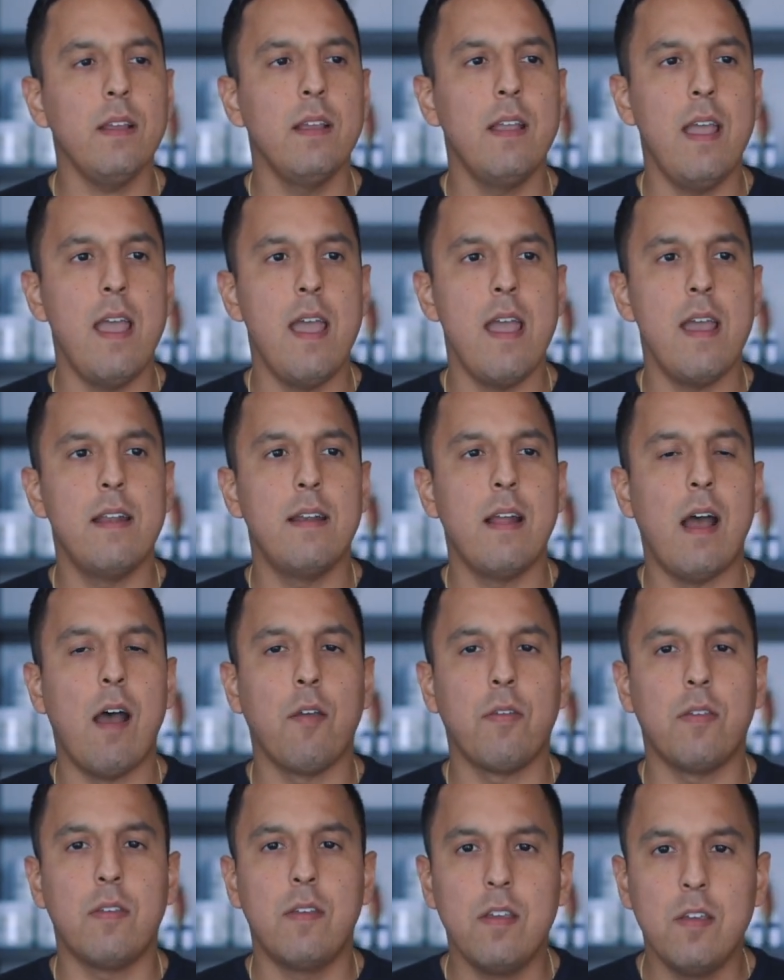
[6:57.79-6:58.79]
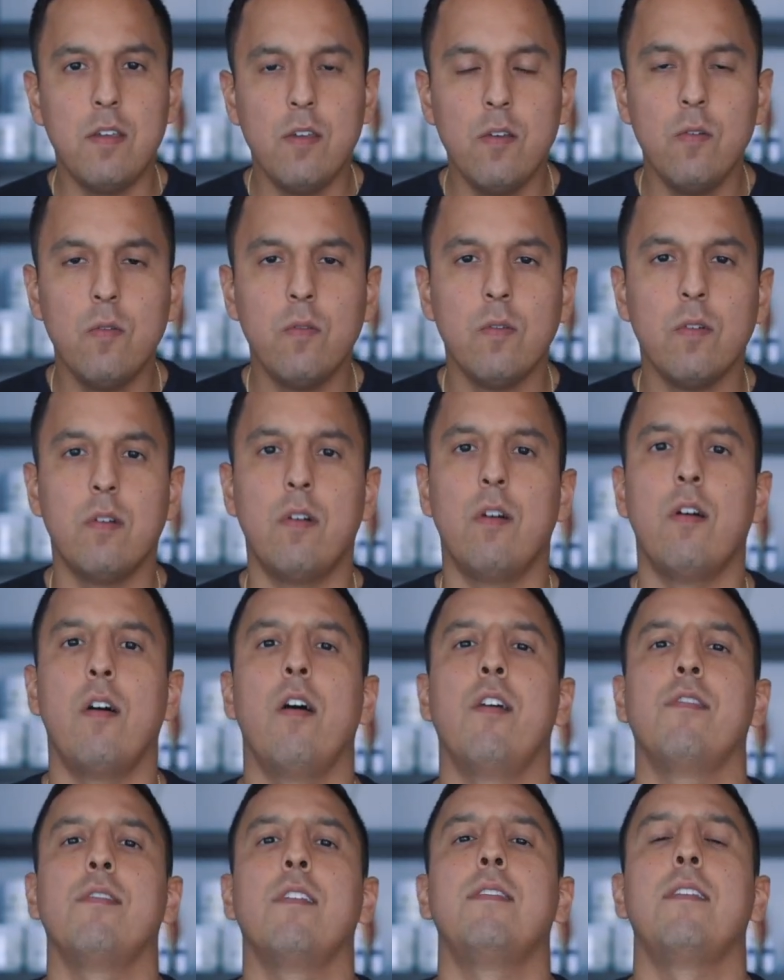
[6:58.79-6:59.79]
and I'll see you
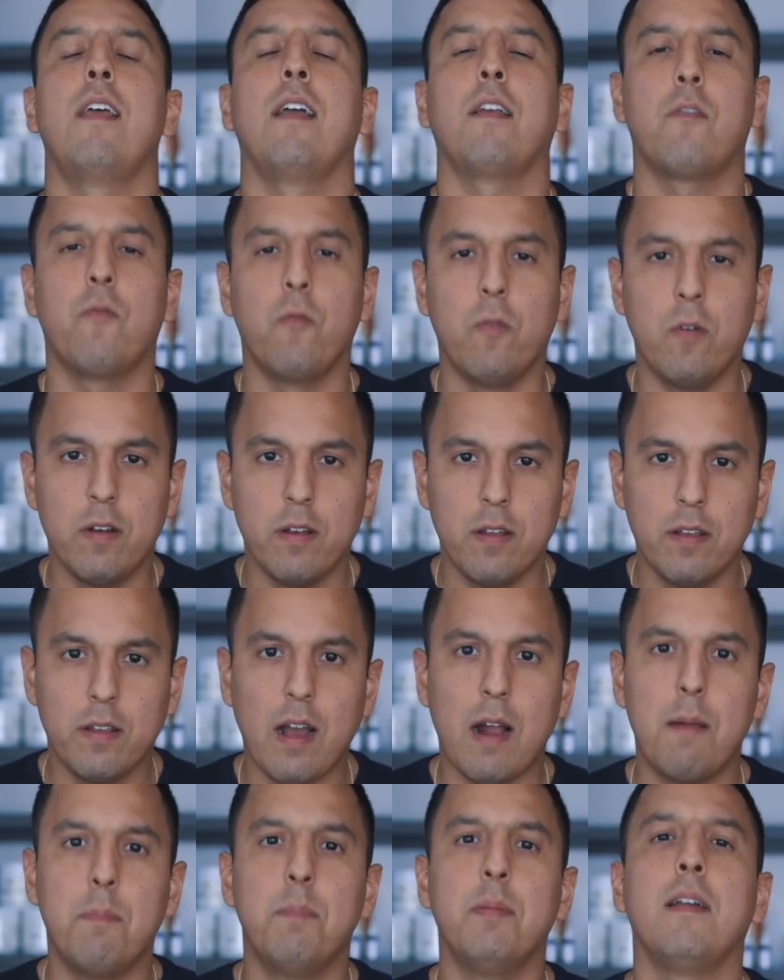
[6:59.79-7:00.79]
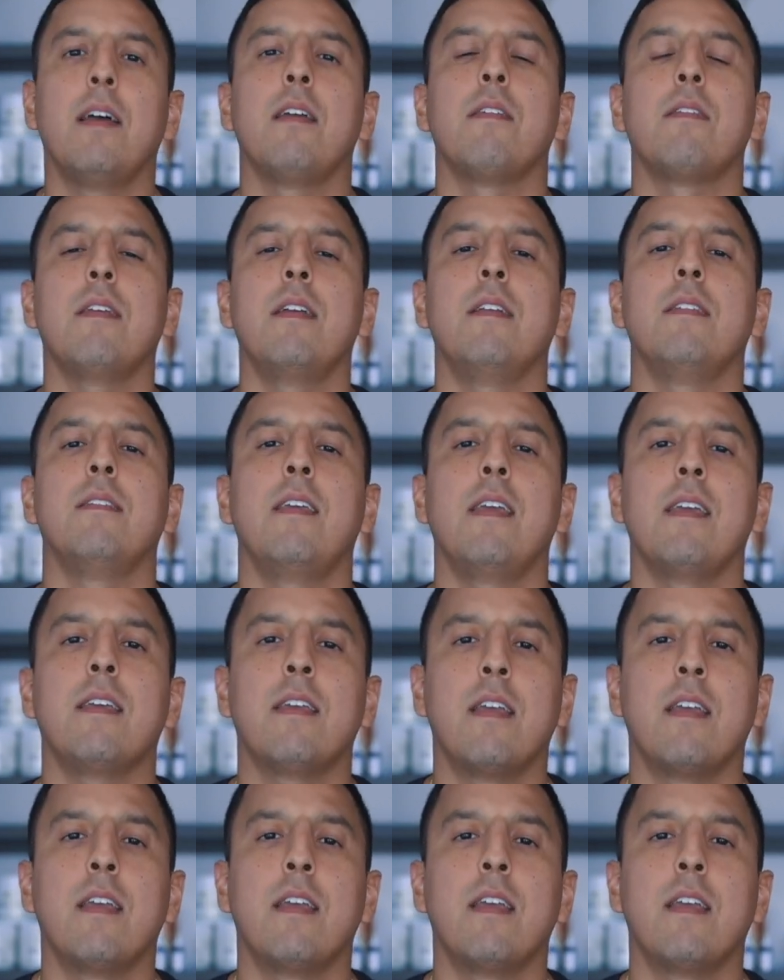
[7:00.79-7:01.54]
on the next one. God bless and take